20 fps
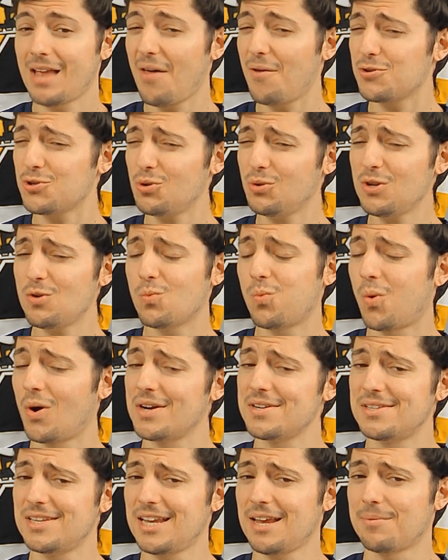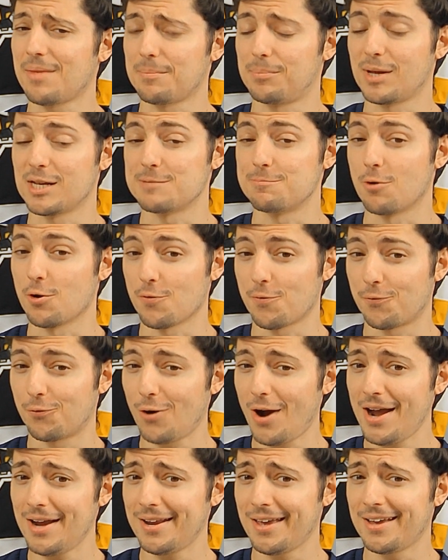Now, there's only one team that plays both
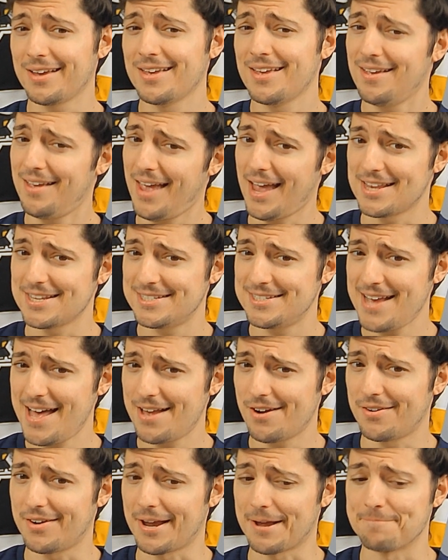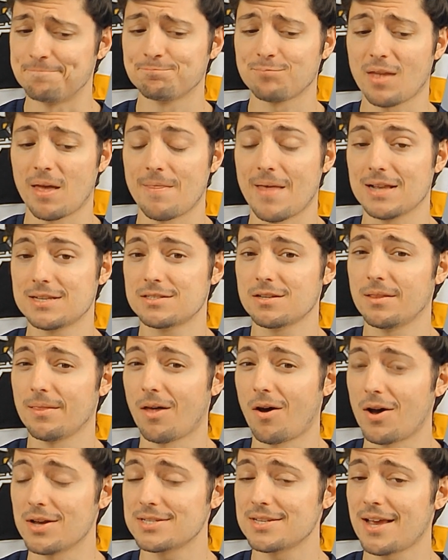Friday and Saturday, and that's the
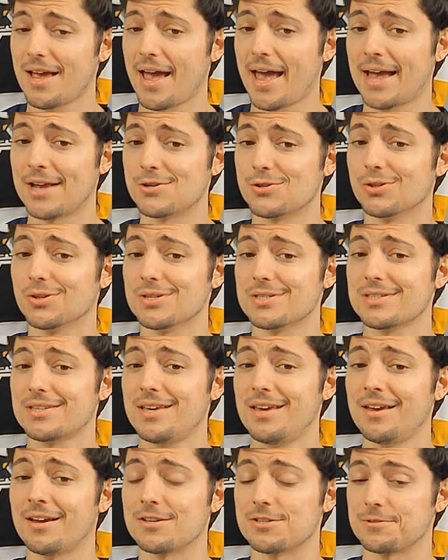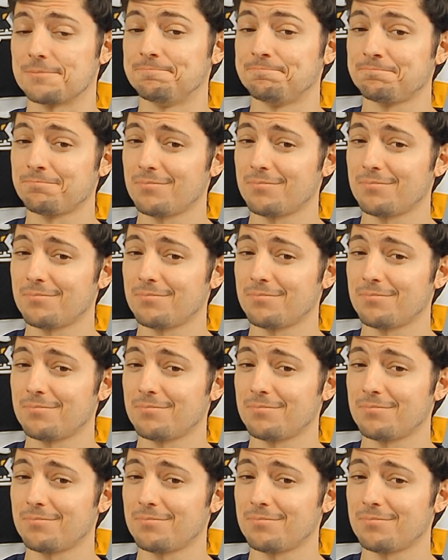Los Angeles Kings.